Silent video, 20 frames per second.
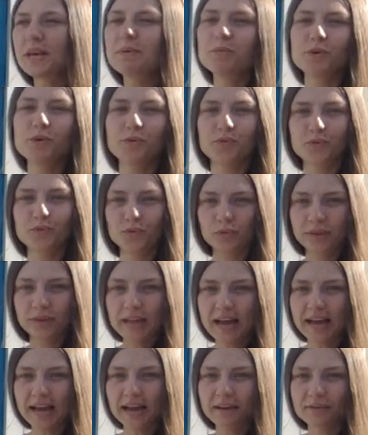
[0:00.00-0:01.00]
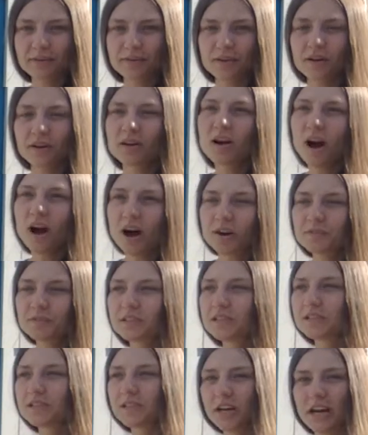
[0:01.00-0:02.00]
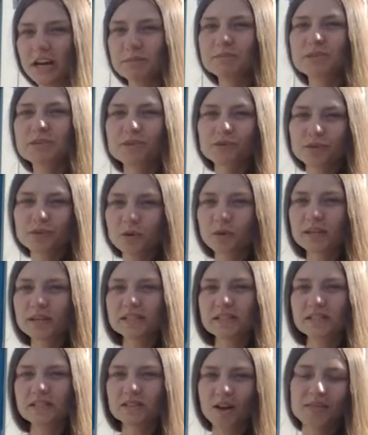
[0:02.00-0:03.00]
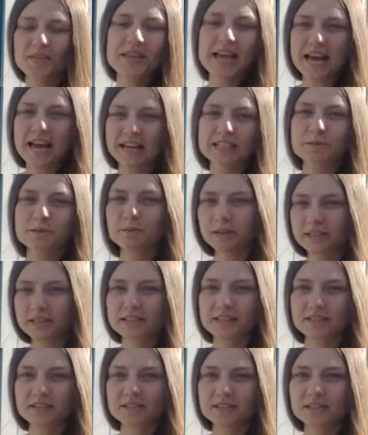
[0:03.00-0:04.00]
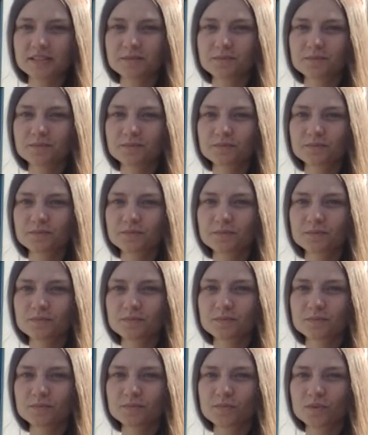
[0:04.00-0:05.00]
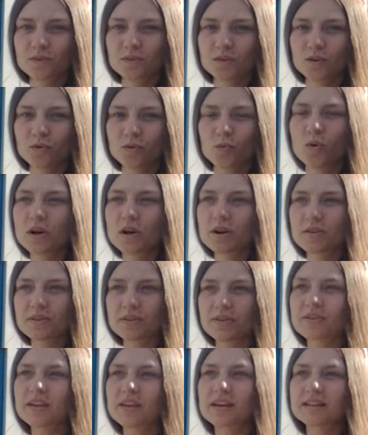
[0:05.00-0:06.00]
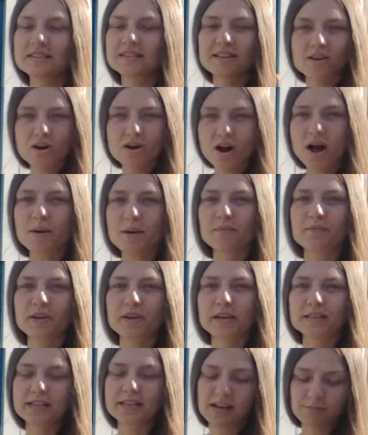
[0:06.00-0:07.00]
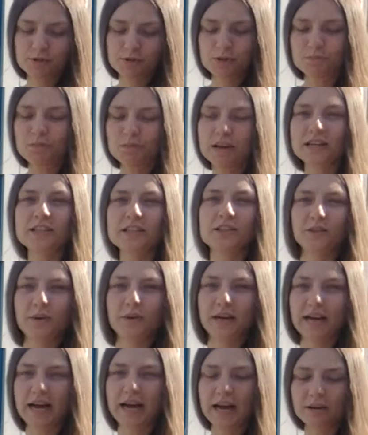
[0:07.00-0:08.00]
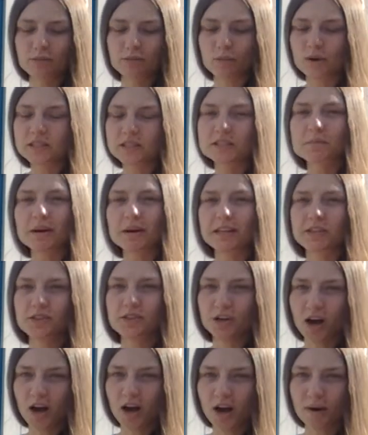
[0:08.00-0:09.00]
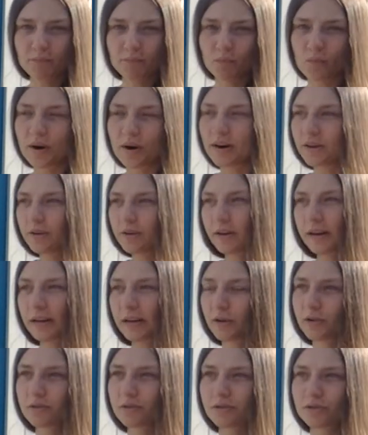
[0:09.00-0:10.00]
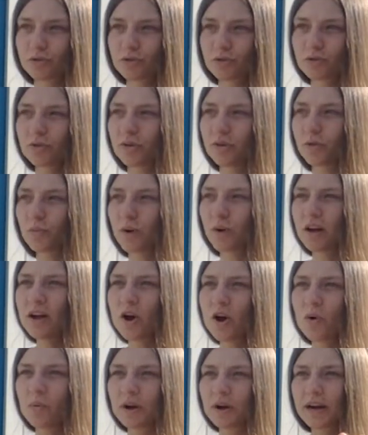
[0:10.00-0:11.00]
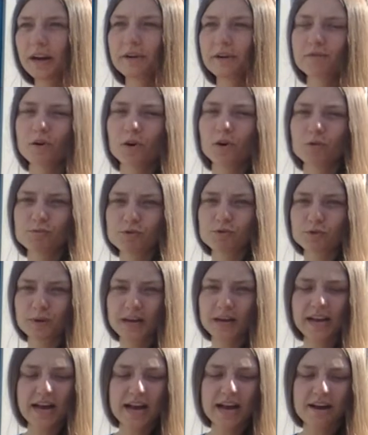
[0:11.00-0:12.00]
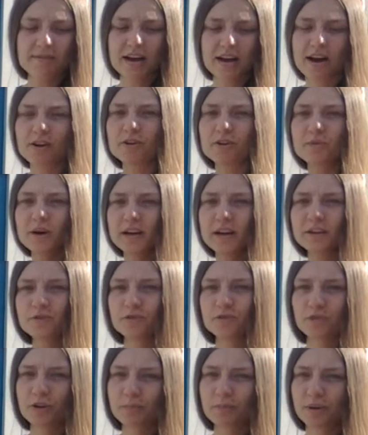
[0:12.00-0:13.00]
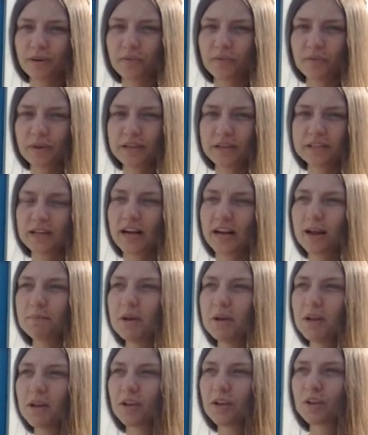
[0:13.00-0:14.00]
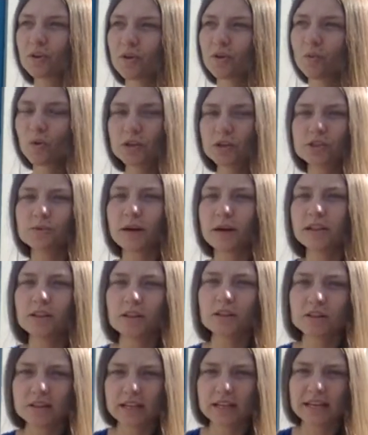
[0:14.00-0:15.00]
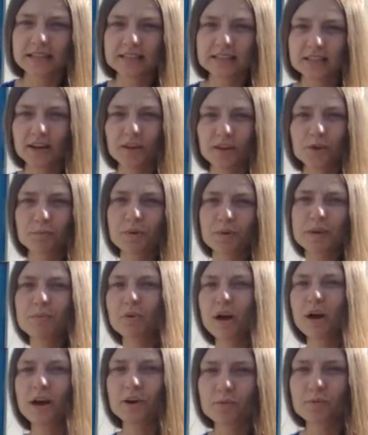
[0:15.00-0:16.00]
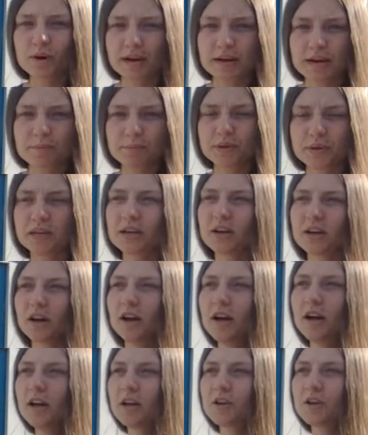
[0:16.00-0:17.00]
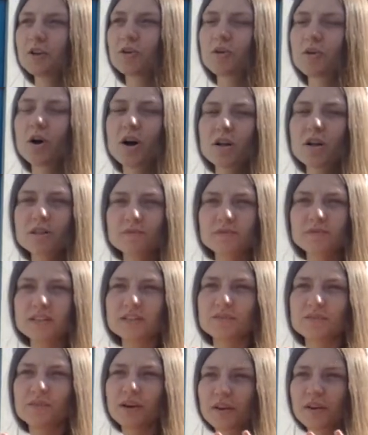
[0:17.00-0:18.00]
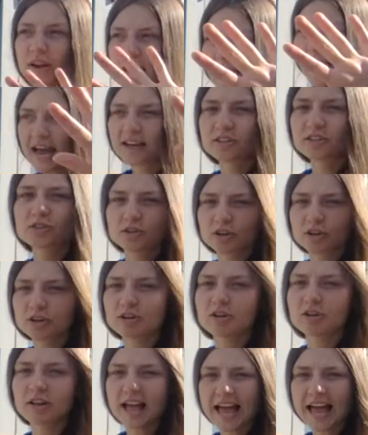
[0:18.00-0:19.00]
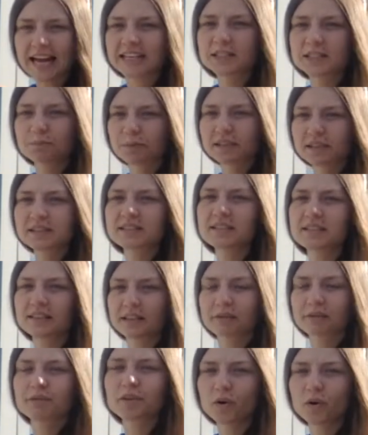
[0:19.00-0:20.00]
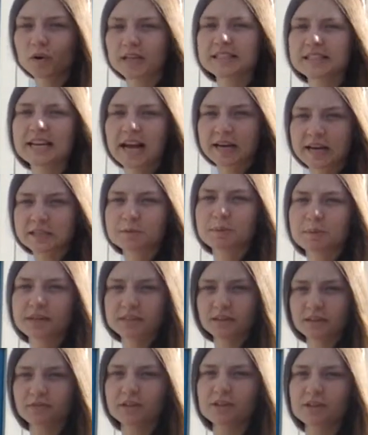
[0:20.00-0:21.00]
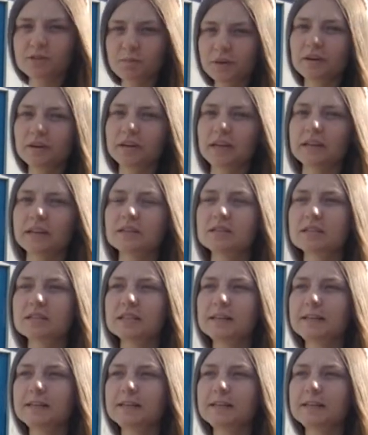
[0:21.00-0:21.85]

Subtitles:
move through life, oftentimes the focus is on the explicits. What are the things that are obvious? How much money do I have? What's my job? Where did I go to school? What kind of home do I have? How do I enjoy my free time? What do I look like to other people? How do I appear? All of these very external, explicitly focused aspects of experience.